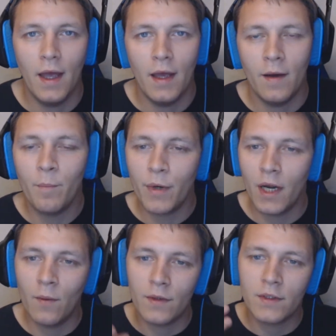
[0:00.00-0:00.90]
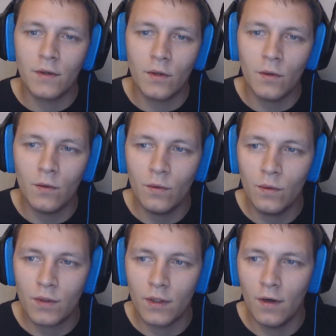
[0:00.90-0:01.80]
But I want to
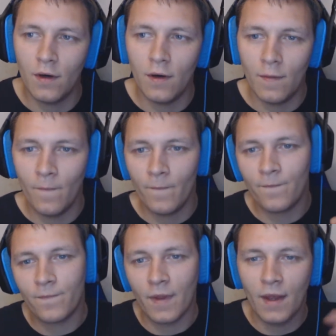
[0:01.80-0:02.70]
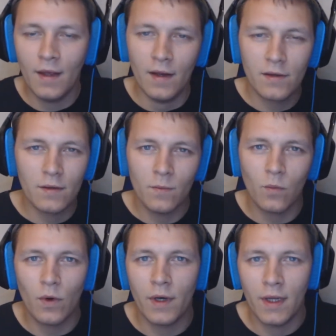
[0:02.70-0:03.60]
do some
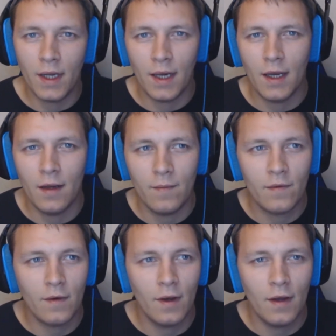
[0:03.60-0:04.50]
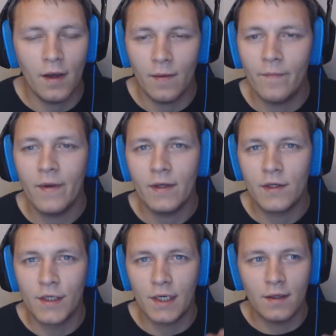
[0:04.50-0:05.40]
one-hit games.
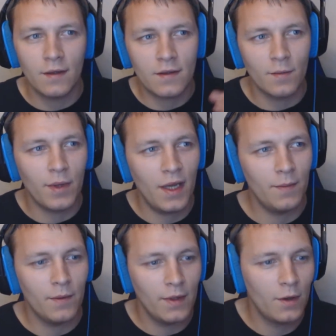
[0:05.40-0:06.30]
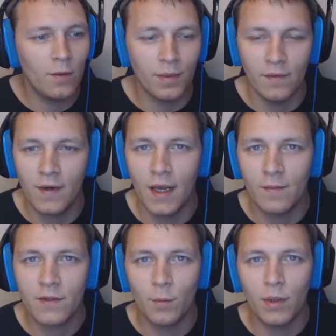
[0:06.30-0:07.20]
Enter Genius supplied me with a couple of
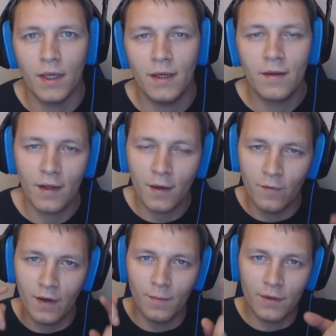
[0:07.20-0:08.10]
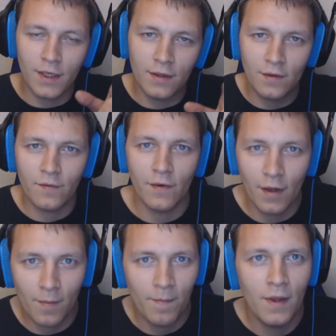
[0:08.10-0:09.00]
games to play. Thank you very much, Enter, for
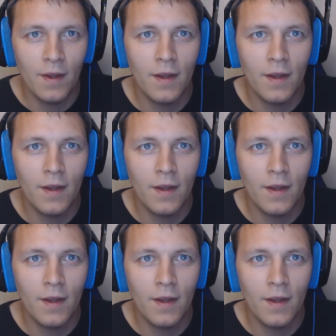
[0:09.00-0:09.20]
them.